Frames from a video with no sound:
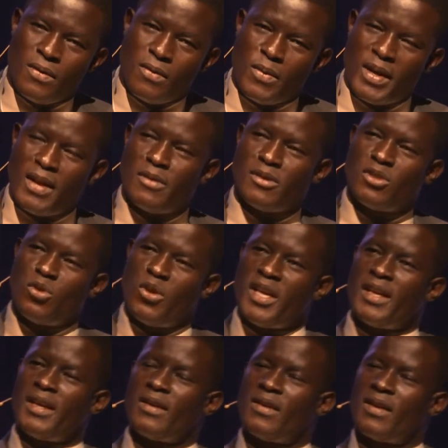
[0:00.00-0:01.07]
when I was
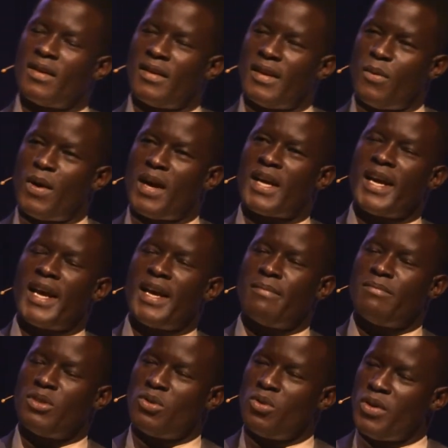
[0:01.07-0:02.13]
doing the work I
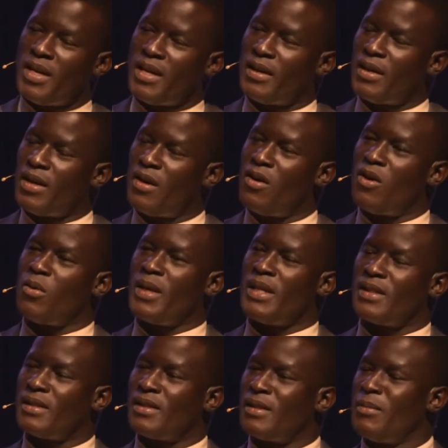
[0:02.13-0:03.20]
am doing
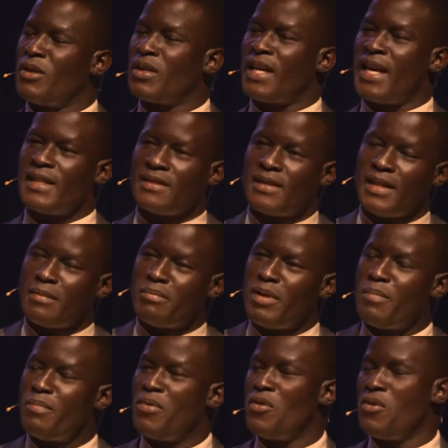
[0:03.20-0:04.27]
always about counseling
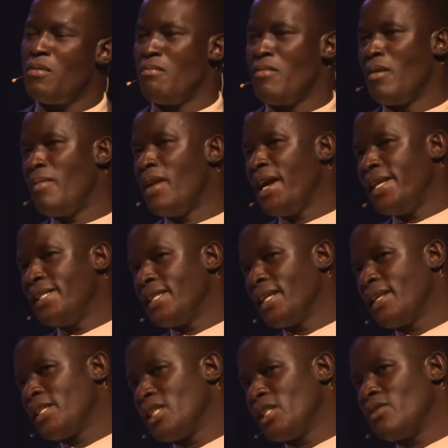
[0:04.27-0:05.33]
people, mobilizing
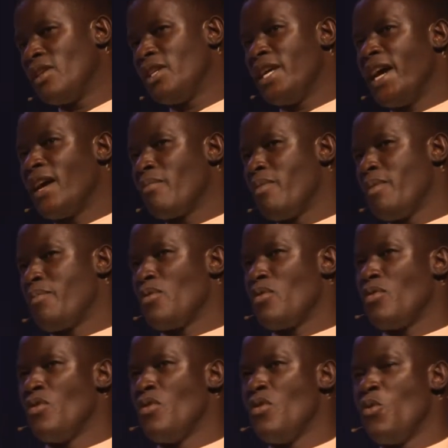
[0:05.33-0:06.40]
and reaching to the young people
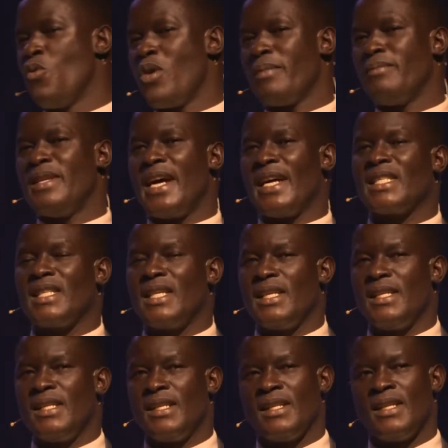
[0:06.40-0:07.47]
who are abducted,
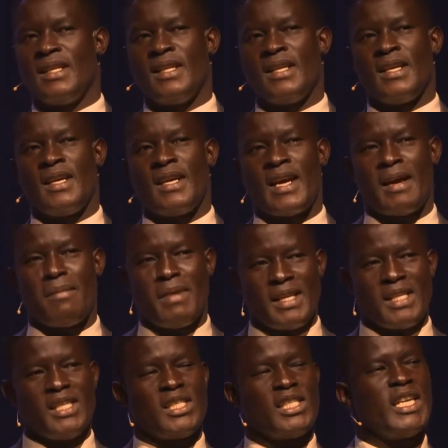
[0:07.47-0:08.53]
I
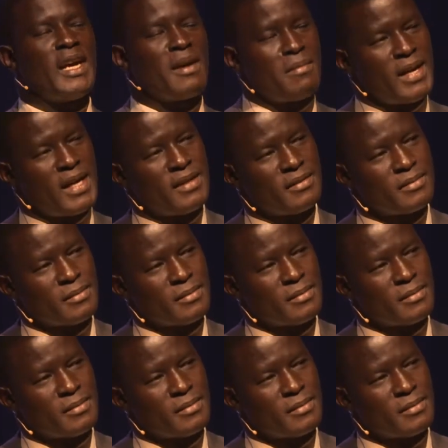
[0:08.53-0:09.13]
met this young man.